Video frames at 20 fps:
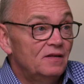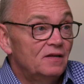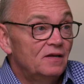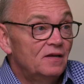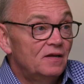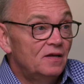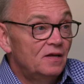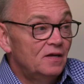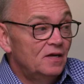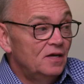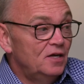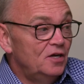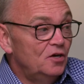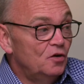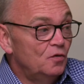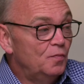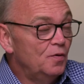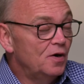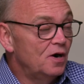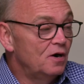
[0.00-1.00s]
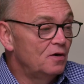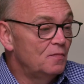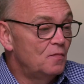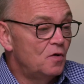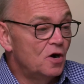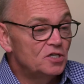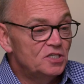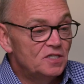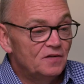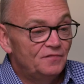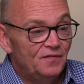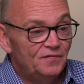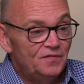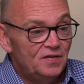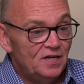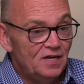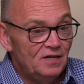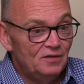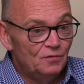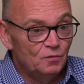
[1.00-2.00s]
You know, prior to March the
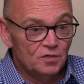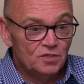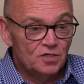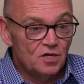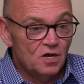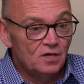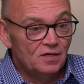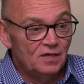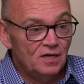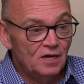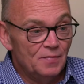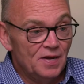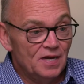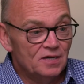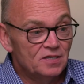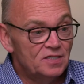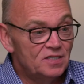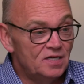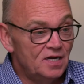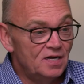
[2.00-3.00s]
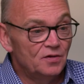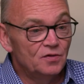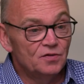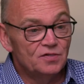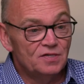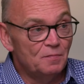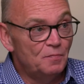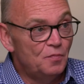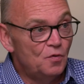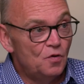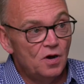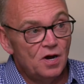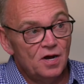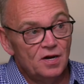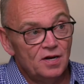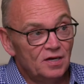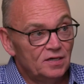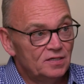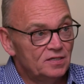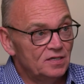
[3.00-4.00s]
15th, we're talking about sales and
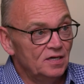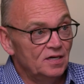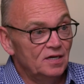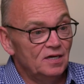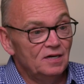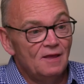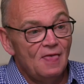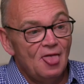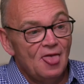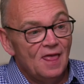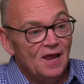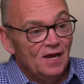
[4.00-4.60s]
products and,